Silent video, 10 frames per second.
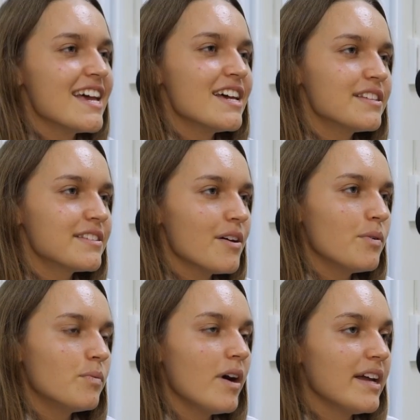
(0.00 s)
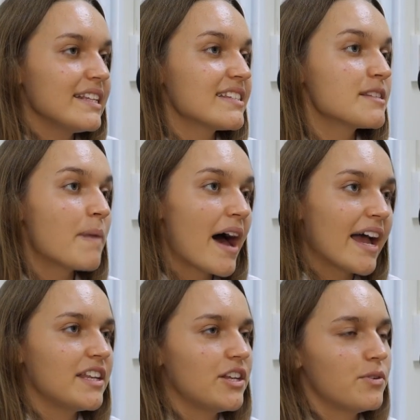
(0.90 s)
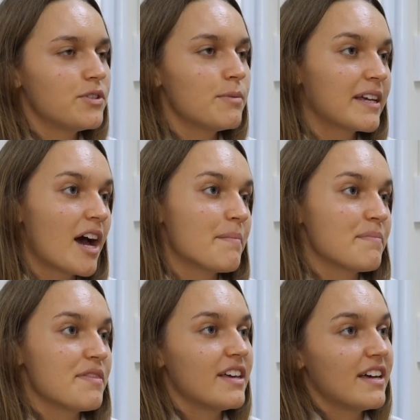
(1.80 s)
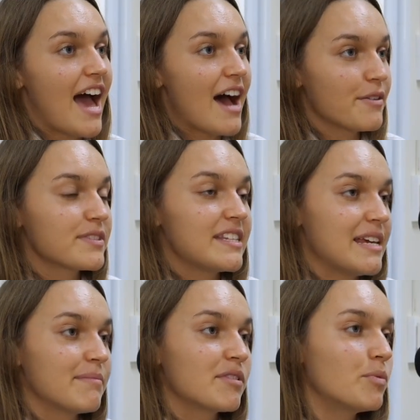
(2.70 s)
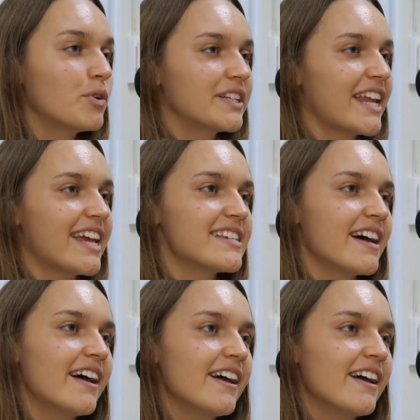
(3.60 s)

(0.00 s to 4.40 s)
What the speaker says: So what inspired you to become the house team coordinator?